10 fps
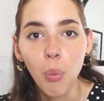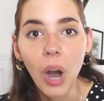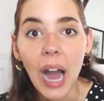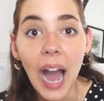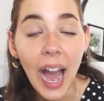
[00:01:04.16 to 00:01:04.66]

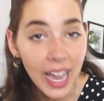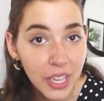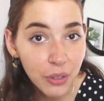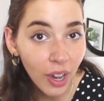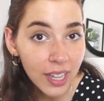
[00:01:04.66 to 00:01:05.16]
what
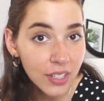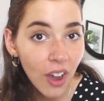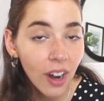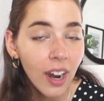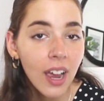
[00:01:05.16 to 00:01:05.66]
height you guys
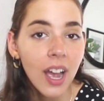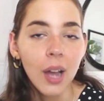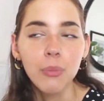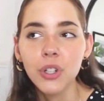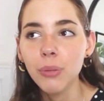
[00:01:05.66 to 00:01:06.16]
are.
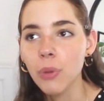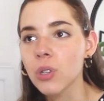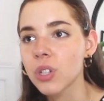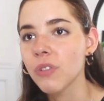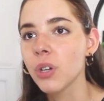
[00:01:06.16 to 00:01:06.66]
I'm sure
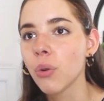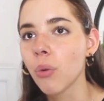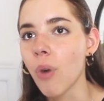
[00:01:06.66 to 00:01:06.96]
most of you